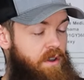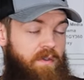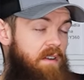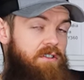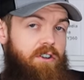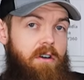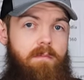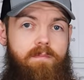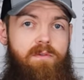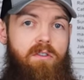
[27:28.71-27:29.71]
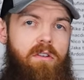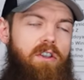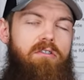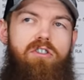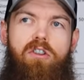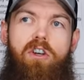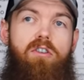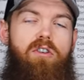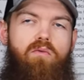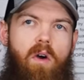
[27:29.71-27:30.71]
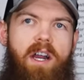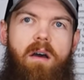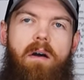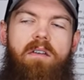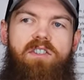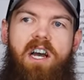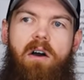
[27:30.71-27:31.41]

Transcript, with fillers: the flavor's good. They're they're they're the right amount of